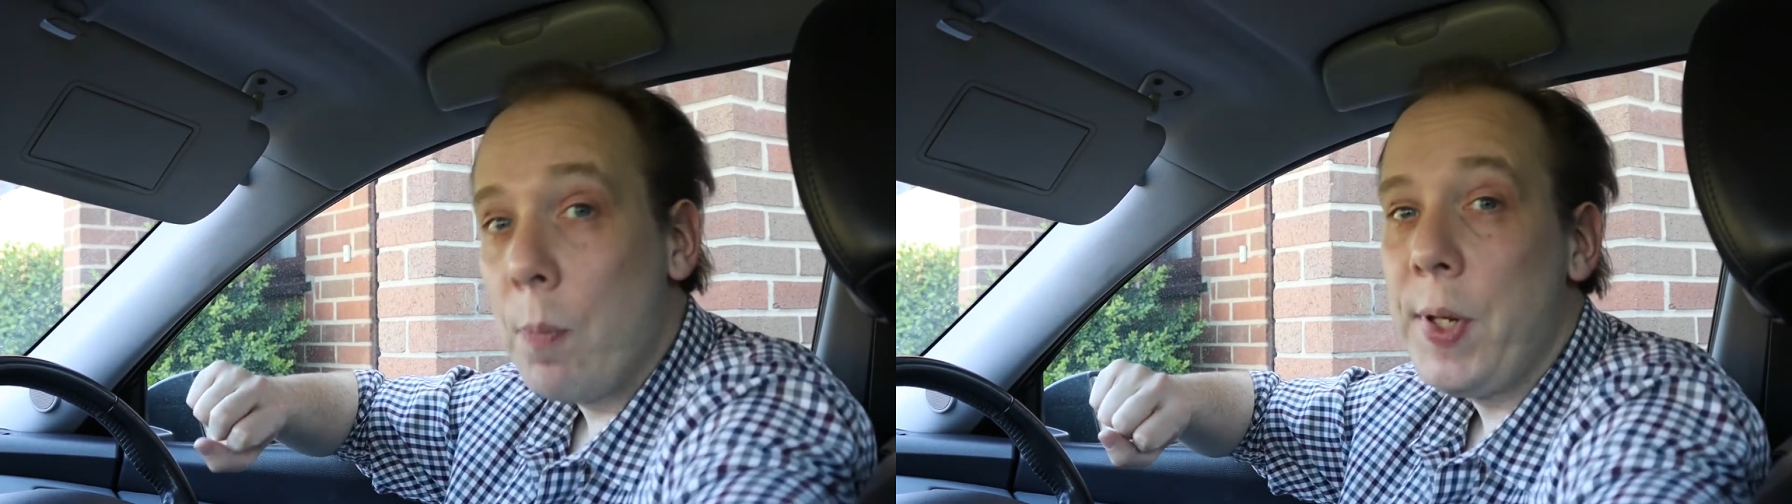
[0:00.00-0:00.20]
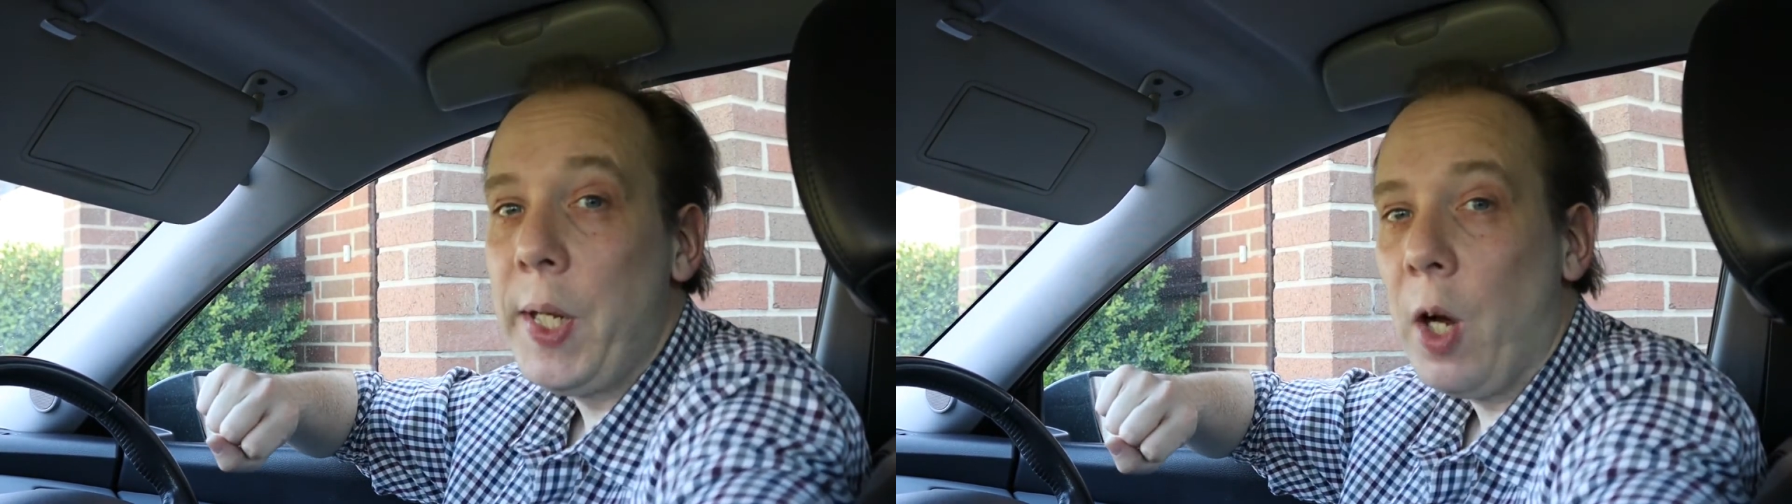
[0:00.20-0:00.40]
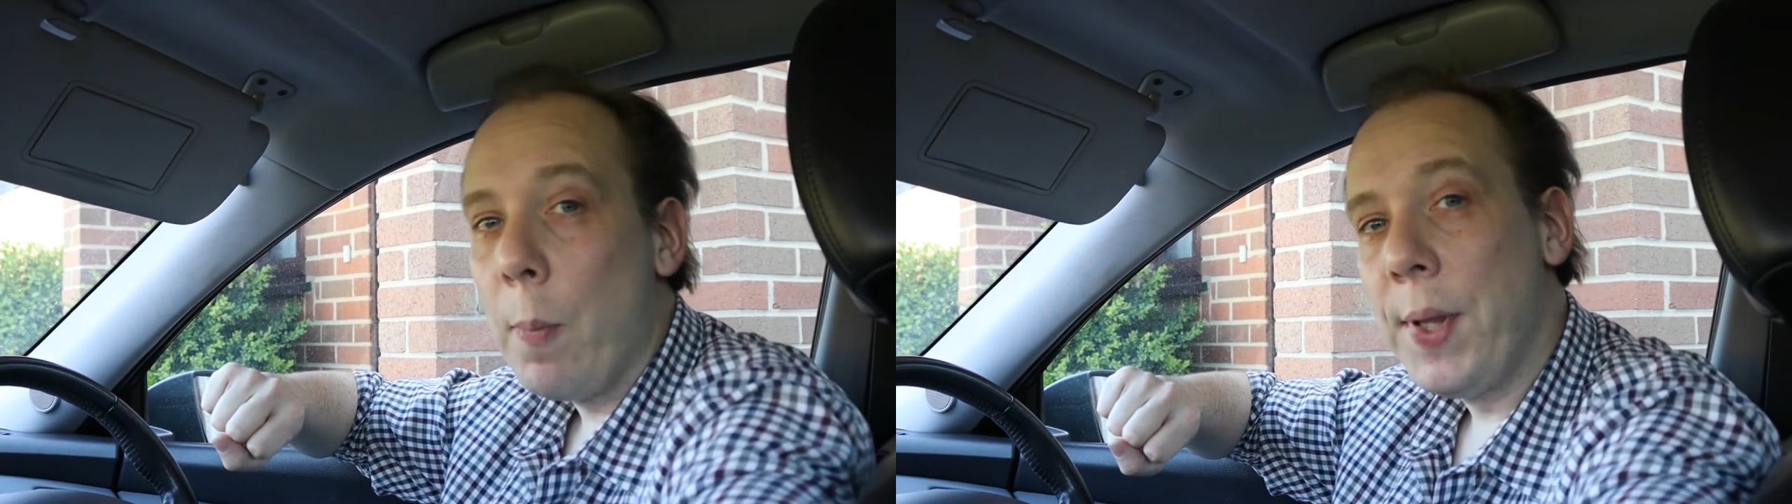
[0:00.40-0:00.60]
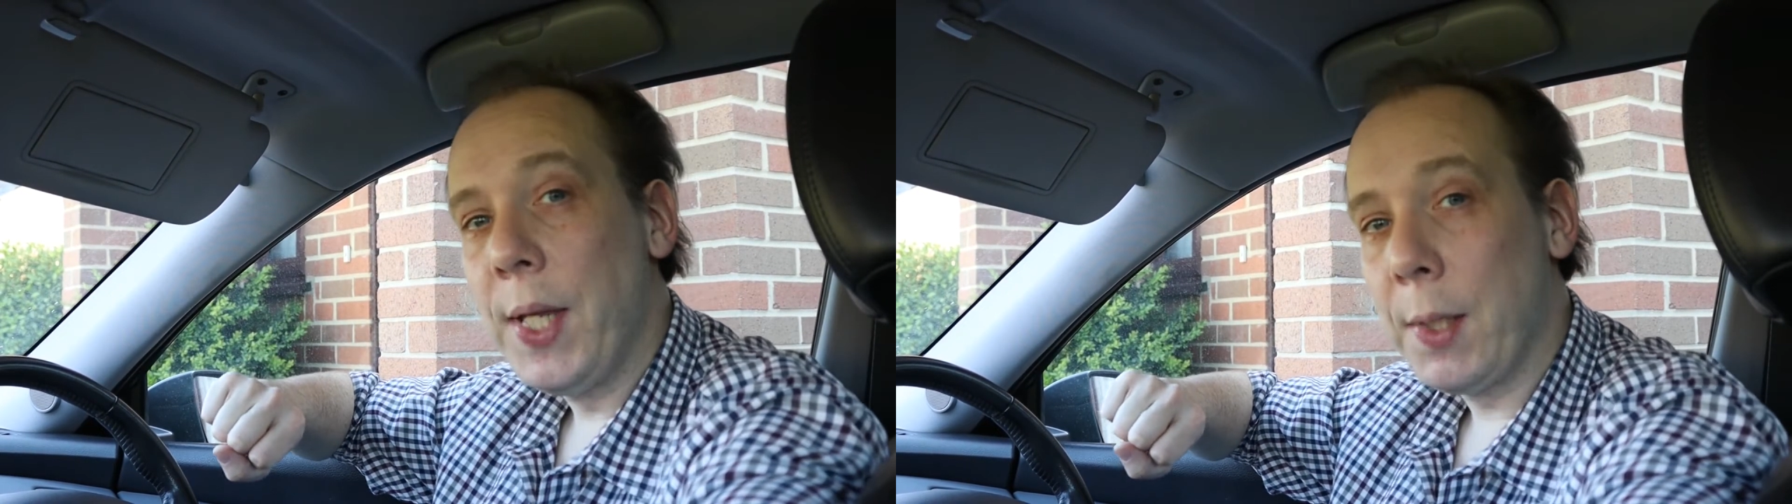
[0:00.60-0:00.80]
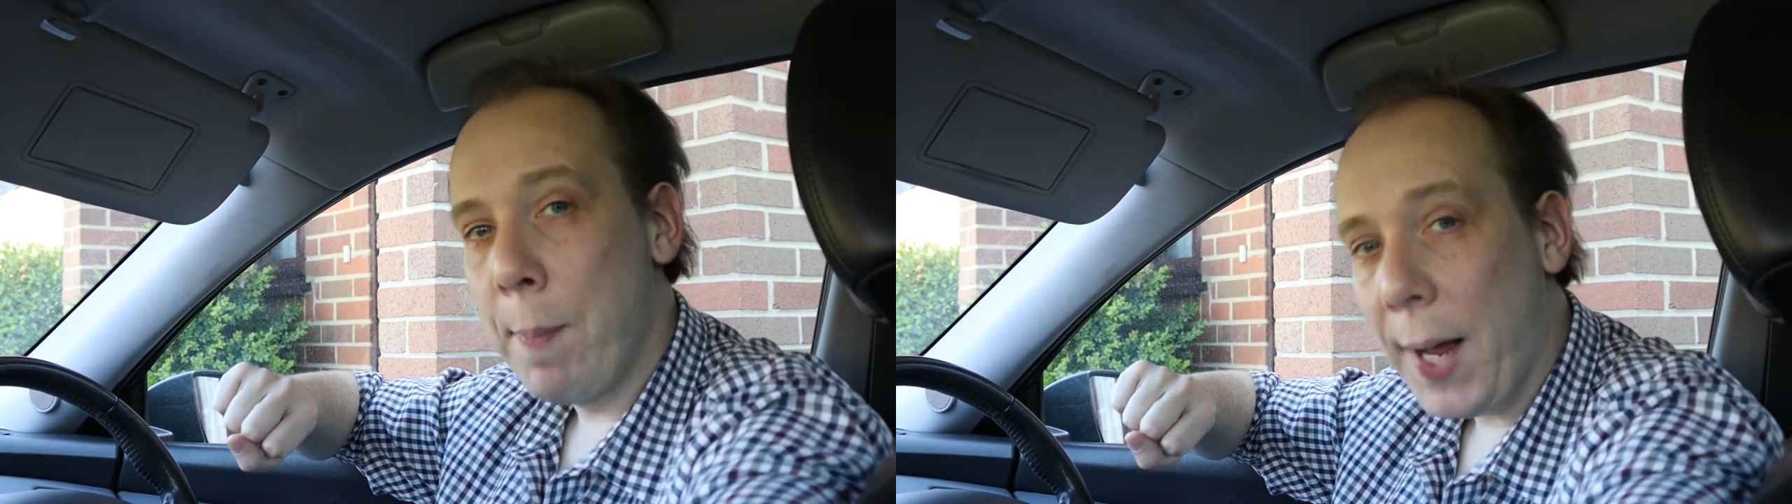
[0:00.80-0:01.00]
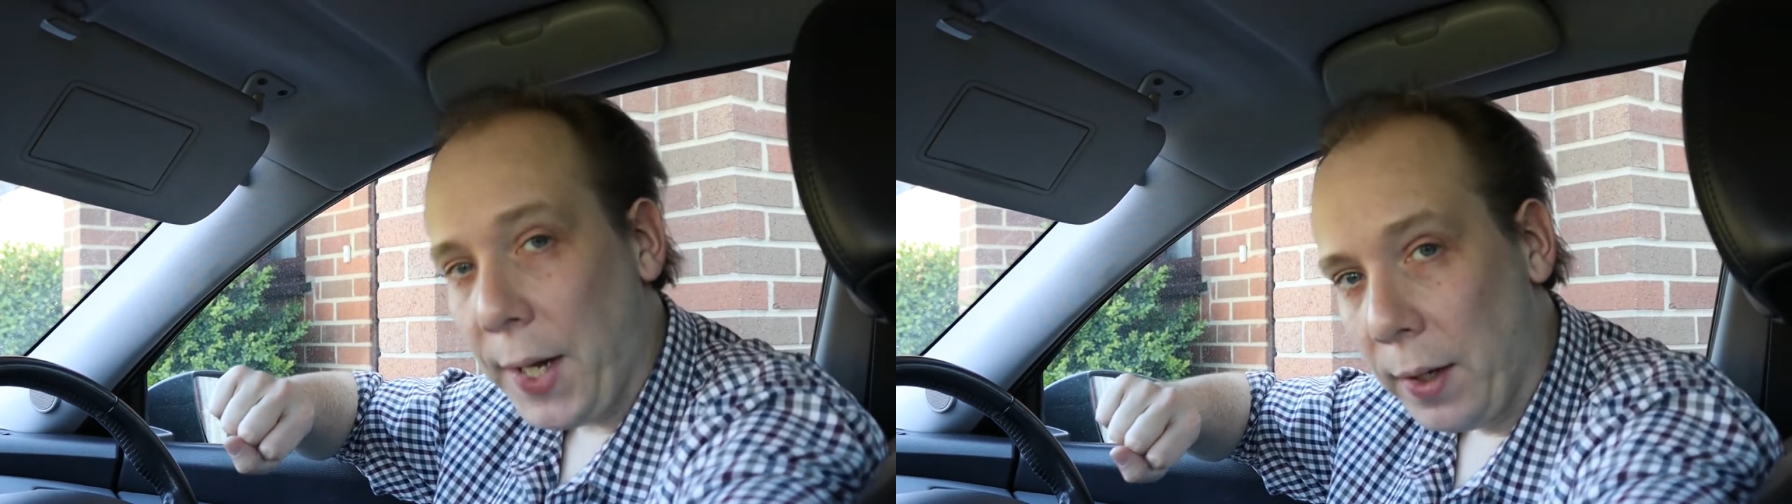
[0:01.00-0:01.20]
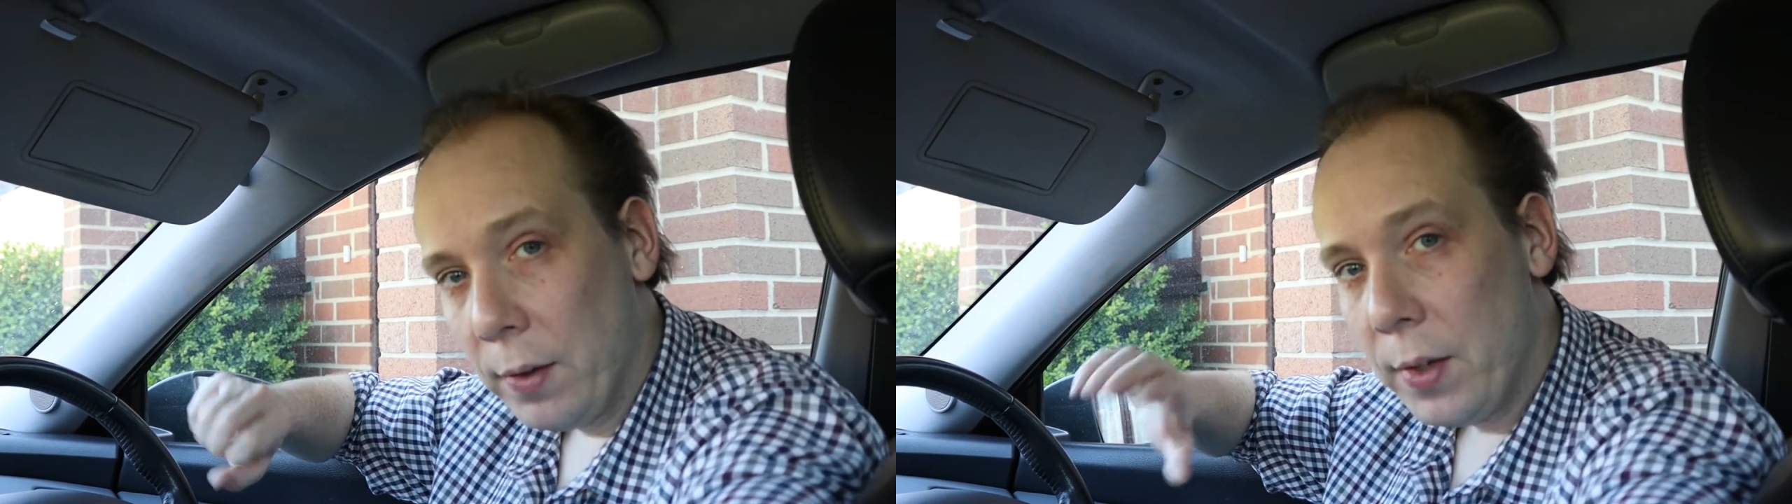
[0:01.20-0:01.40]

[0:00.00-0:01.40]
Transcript: the alarm in this manner.